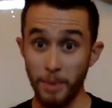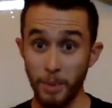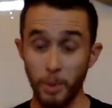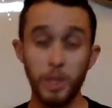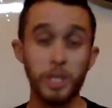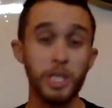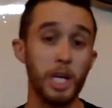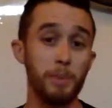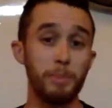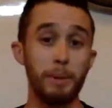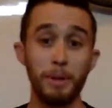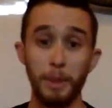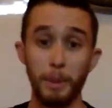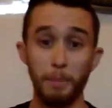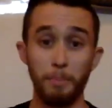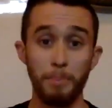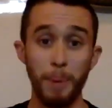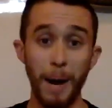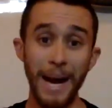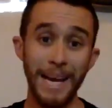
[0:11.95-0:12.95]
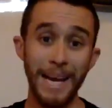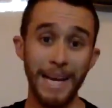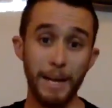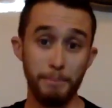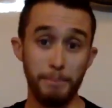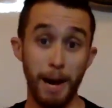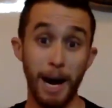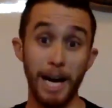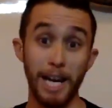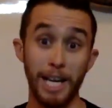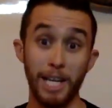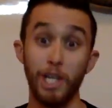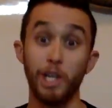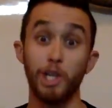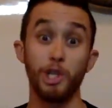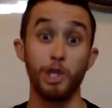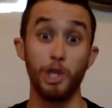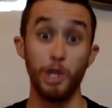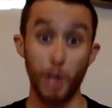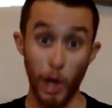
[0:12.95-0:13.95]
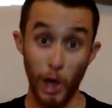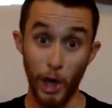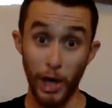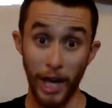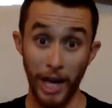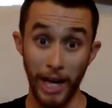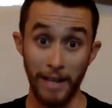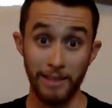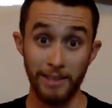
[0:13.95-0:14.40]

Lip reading: We're going to talk about the bike body journey.